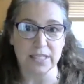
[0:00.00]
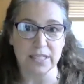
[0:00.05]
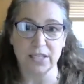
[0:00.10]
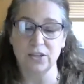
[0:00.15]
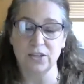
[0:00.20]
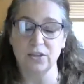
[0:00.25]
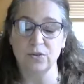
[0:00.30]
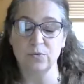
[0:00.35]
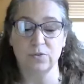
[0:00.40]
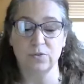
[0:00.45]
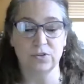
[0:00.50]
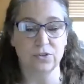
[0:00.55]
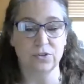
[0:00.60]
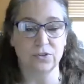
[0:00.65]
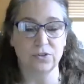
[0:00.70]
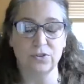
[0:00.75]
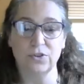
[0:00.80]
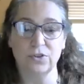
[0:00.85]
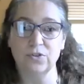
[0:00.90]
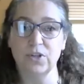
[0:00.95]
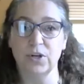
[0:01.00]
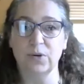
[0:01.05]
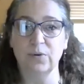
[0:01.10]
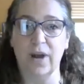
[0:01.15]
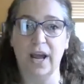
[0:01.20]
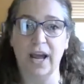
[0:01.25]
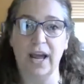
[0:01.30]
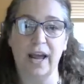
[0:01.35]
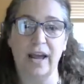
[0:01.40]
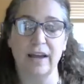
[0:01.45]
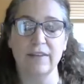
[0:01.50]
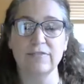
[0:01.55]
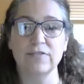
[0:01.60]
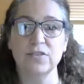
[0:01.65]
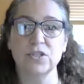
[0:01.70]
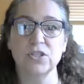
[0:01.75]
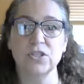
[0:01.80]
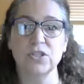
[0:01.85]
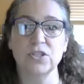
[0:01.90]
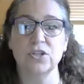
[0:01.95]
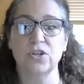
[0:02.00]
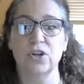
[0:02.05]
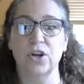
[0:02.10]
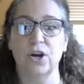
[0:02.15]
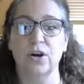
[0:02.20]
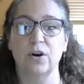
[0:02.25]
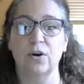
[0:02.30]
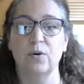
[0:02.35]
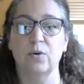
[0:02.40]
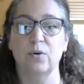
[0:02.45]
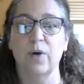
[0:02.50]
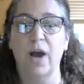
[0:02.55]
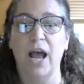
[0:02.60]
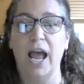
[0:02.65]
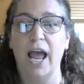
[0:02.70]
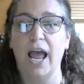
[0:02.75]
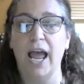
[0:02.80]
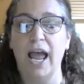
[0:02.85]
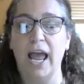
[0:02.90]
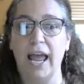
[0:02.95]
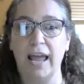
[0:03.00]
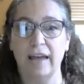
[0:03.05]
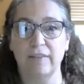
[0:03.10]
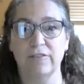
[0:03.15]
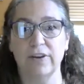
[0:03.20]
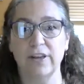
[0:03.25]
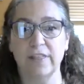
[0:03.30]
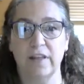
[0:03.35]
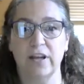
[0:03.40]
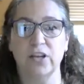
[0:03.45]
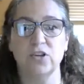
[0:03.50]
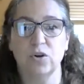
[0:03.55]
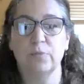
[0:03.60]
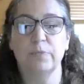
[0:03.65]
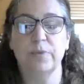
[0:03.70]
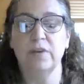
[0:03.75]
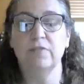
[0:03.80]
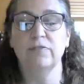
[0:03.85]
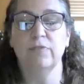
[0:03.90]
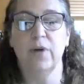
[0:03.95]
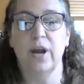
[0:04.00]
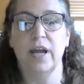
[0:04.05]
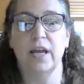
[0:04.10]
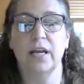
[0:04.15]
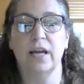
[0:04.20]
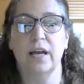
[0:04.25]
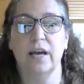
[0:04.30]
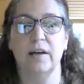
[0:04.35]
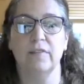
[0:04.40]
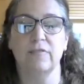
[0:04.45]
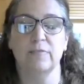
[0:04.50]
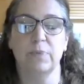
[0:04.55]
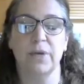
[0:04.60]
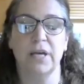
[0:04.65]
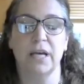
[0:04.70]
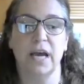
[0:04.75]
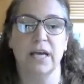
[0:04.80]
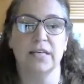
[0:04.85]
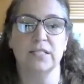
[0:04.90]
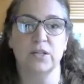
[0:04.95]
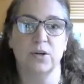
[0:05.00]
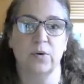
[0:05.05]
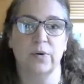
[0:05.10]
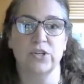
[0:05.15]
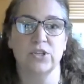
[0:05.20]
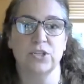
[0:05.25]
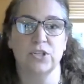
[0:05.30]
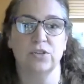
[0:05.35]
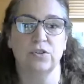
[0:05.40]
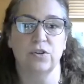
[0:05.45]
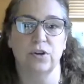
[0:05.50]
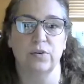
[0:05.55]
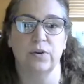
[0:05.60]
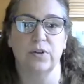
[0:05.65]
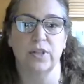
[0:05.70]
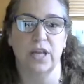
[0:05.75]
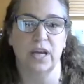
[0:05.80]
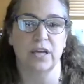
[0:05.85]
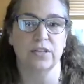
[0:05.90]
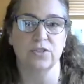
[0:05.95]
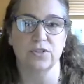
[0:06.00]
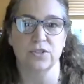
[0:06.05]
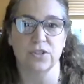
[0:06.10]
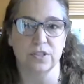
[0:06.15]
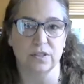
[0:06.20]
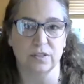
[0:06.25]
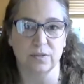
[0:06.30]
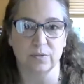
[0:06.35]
You don't have to know everything. Don't be afraid of being asked a question you don't know the answer to.